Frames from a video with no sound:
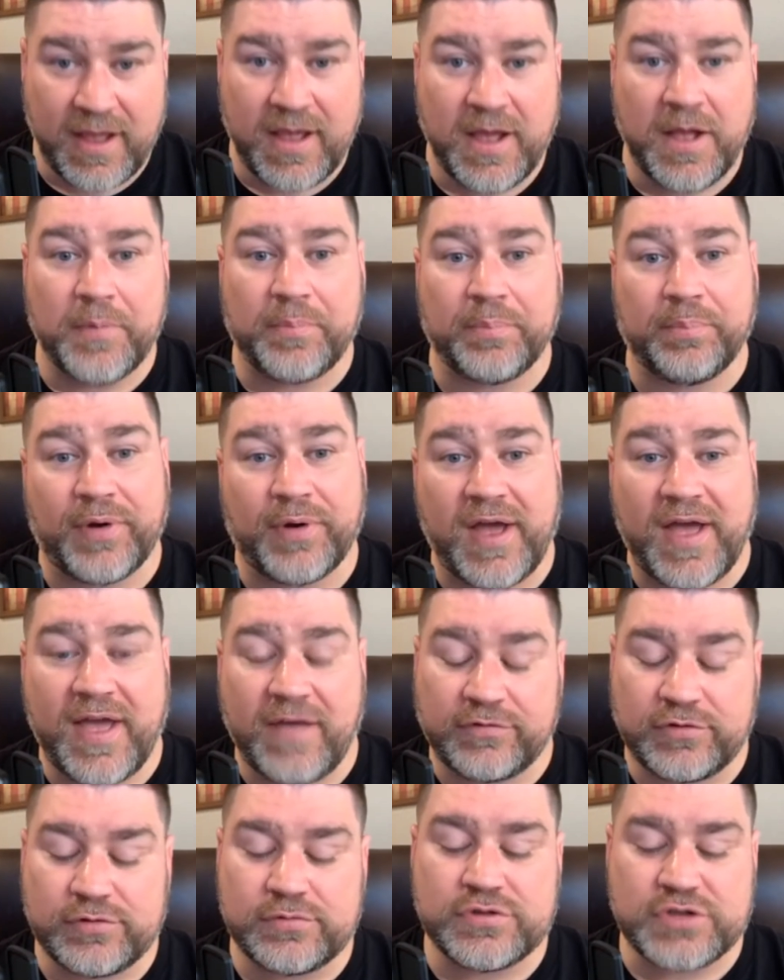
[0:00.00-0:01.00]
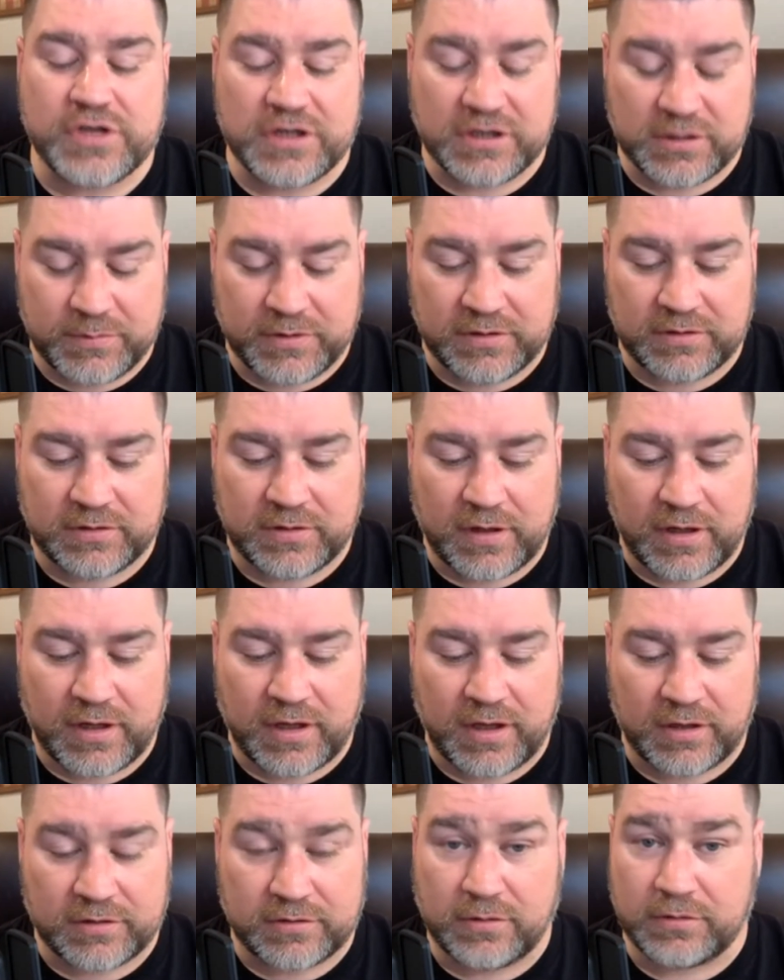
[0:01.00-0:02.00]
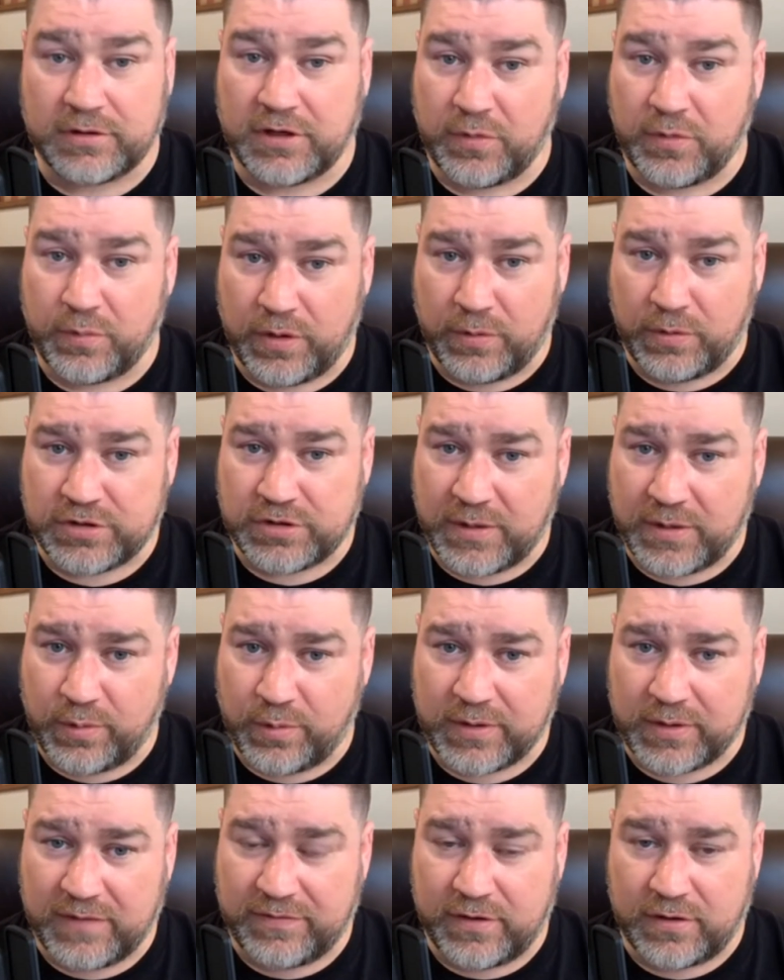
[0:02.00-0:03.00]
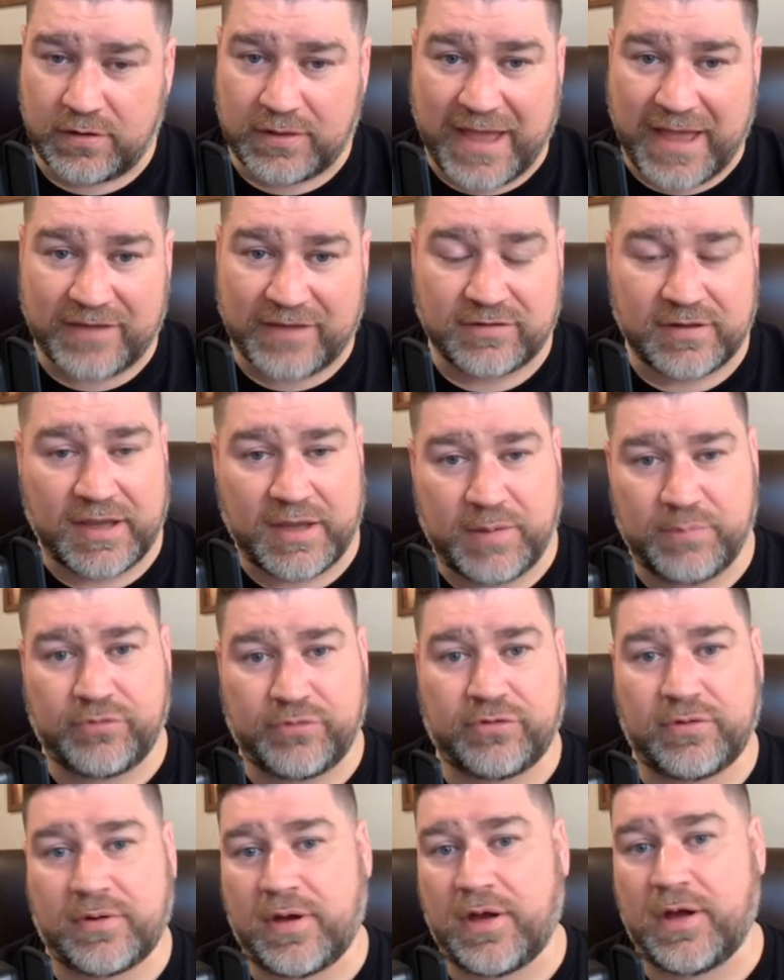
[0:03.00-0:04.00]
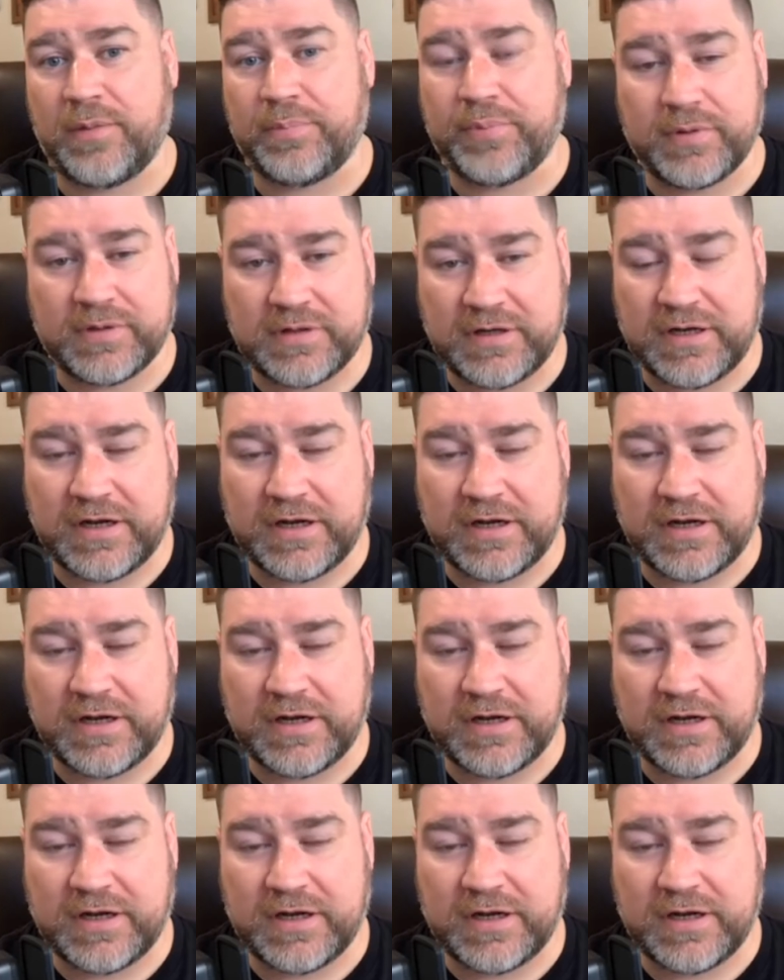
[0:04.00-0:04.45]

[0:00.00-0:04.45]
But I have two gentlemen, Tony and Will, which I won't give their last names up.